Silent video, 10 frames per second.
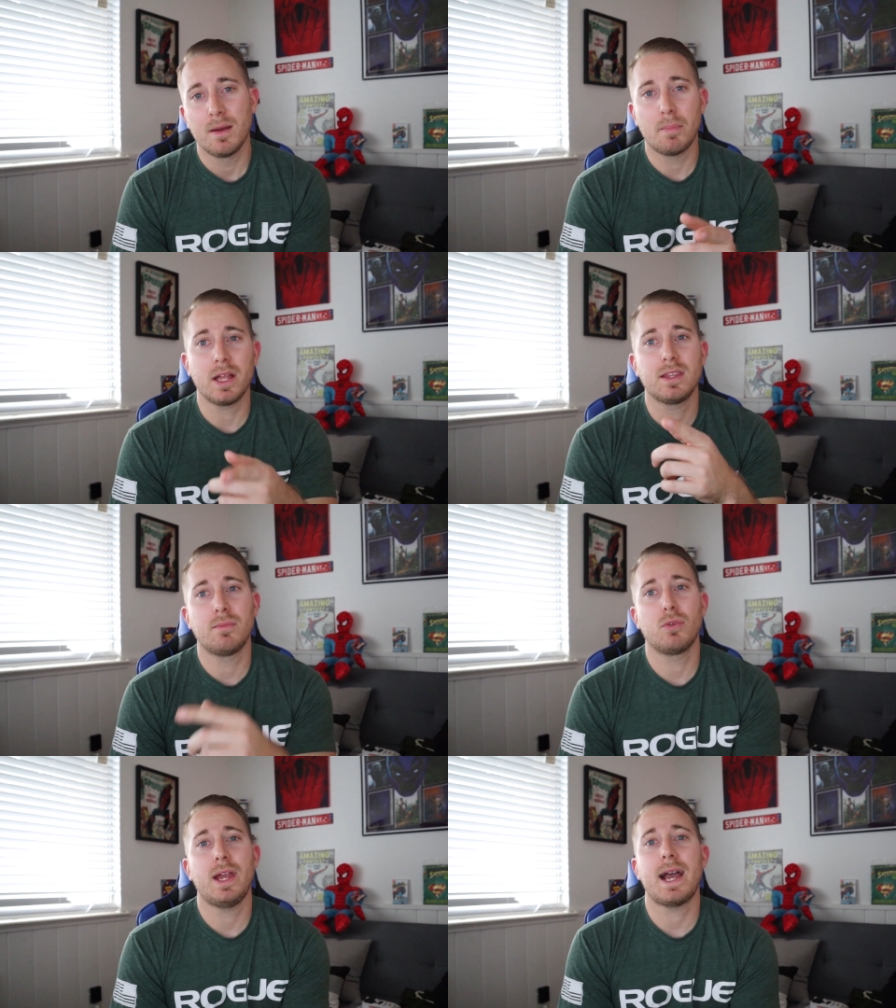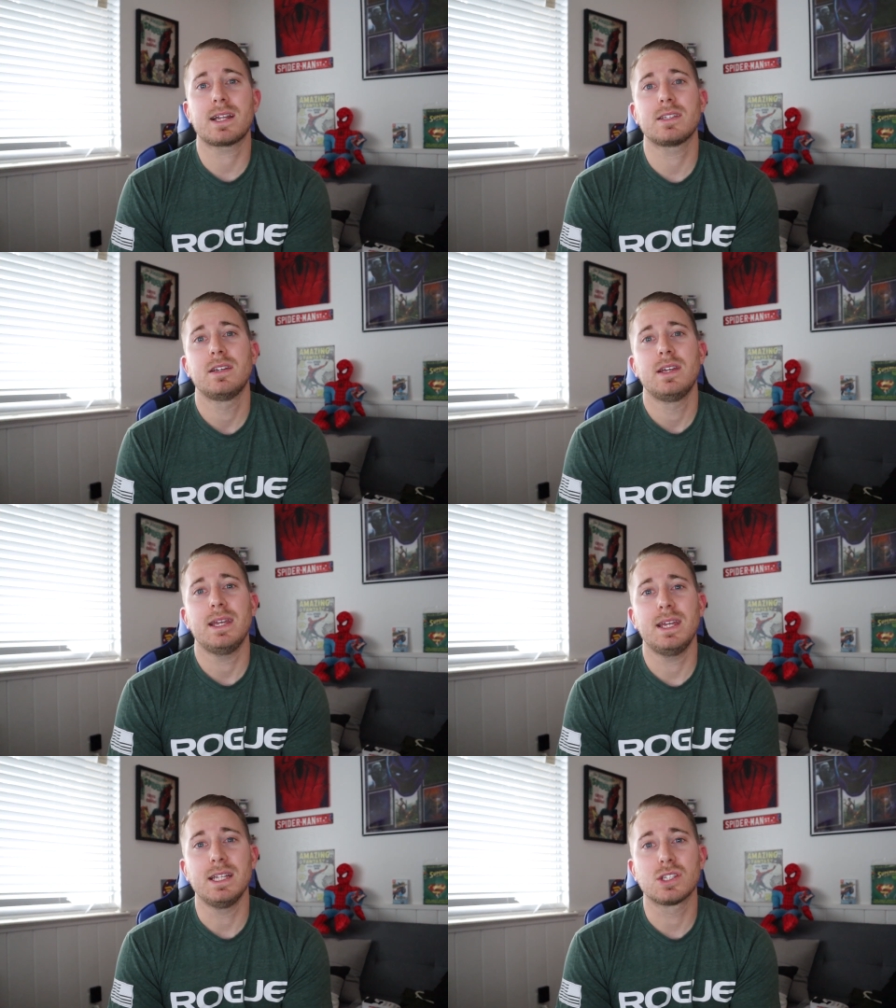But the React
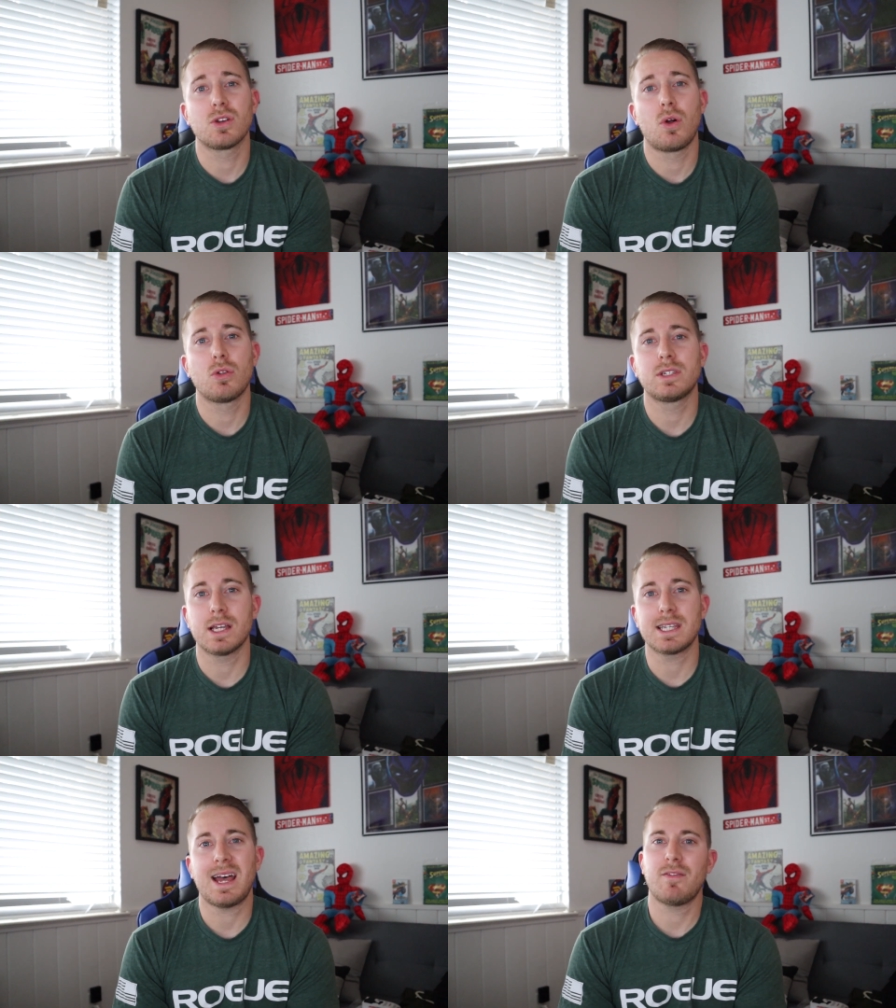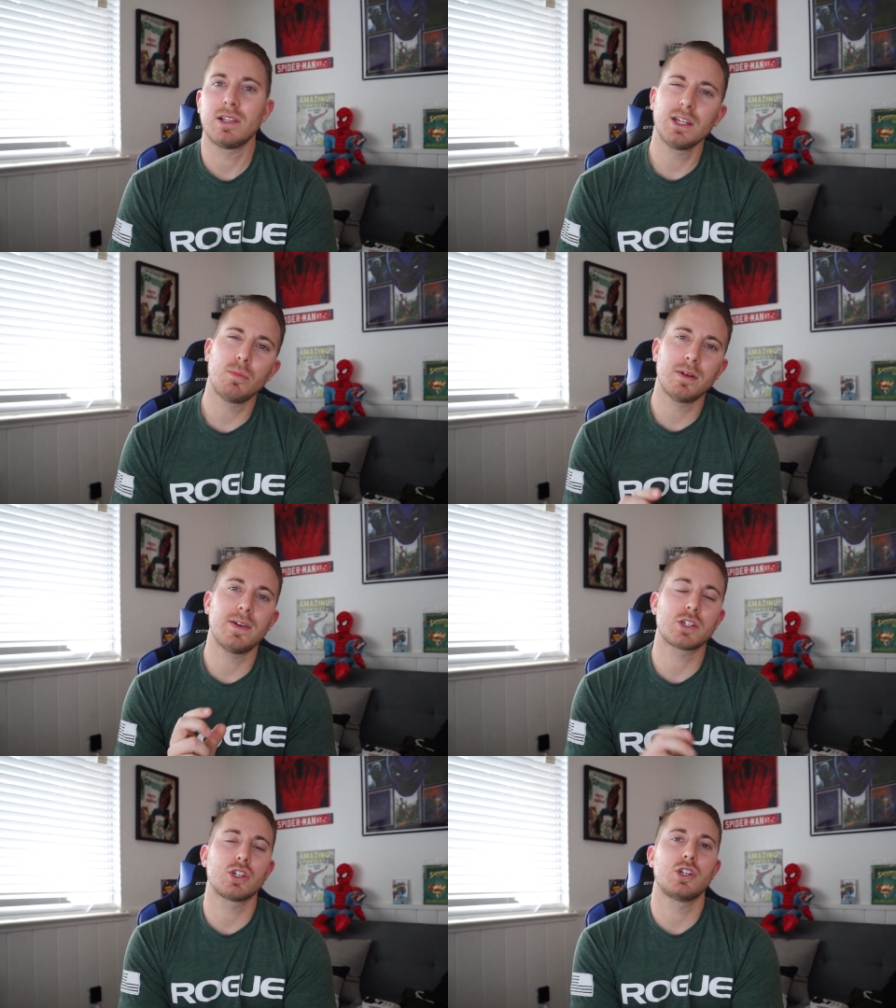insole does have a little bit of
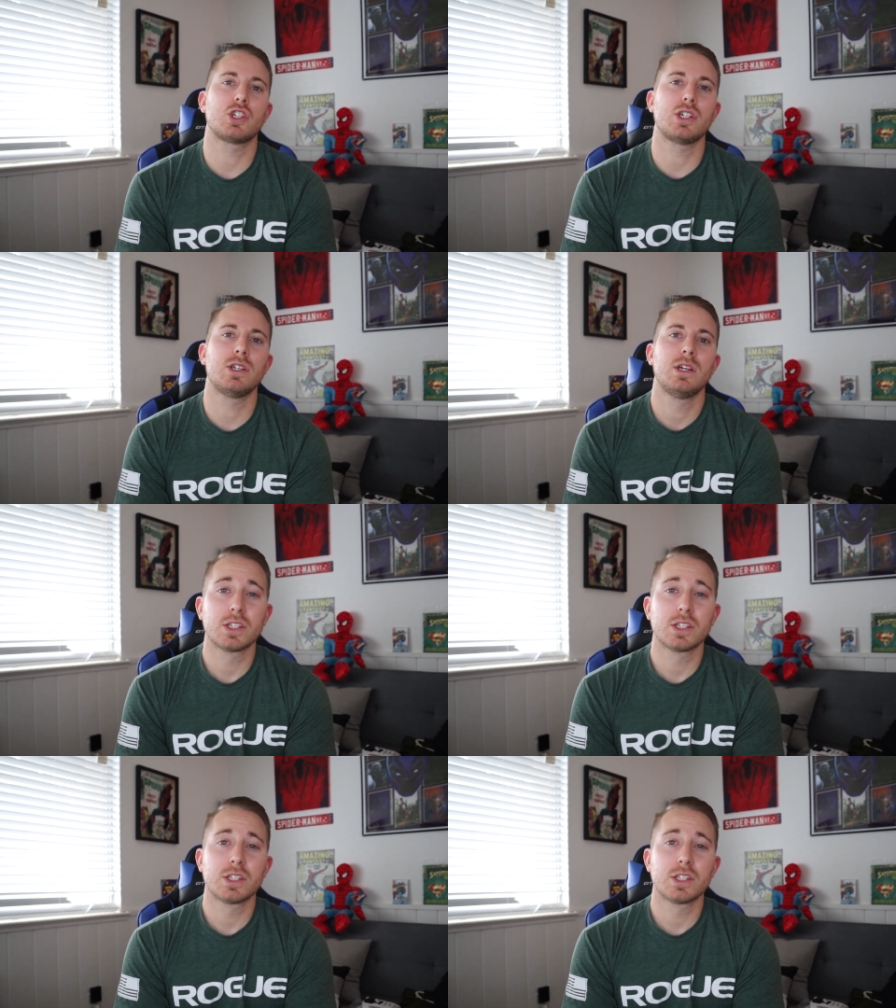extra cushion,